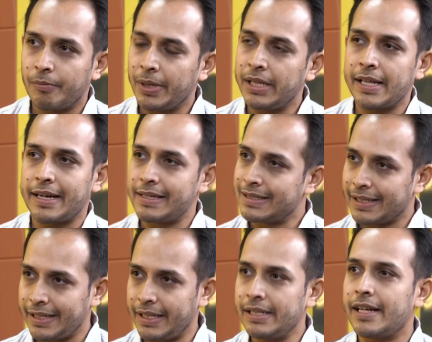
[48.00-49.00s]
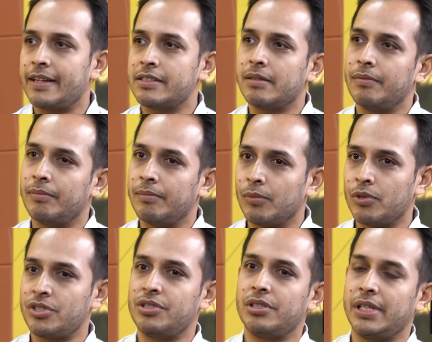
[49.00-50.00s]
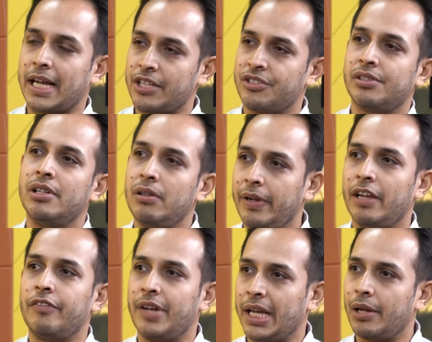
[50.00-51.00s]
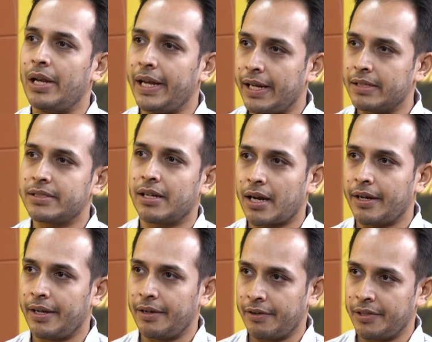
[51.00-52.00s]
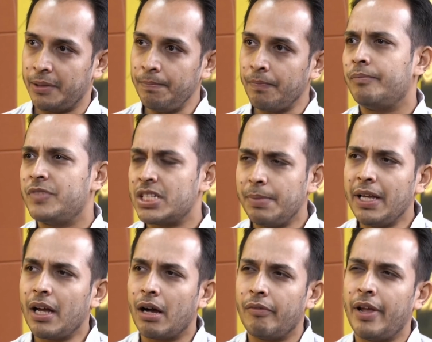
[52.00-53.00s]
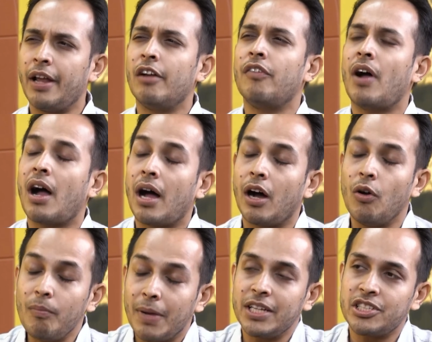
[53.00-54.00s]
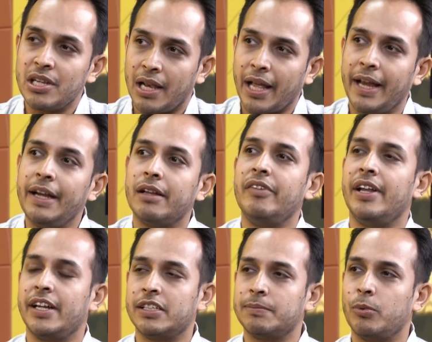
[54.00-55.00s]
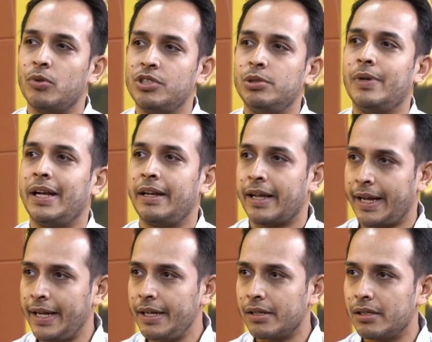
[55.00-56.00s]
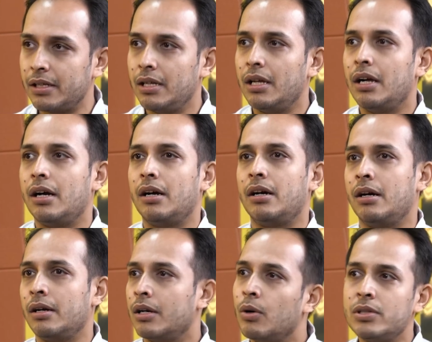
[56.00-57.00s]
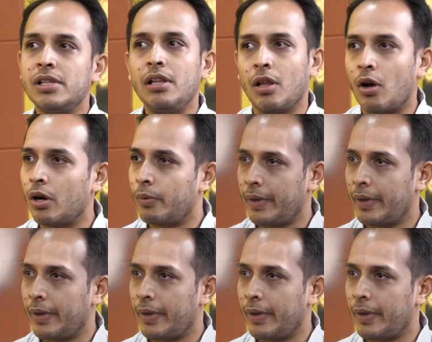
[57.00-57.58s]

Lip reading: me, that is the key. That is the most natural way of regulating a circadian rhythm. Just being aware of how much light we are exposed to at night goes a long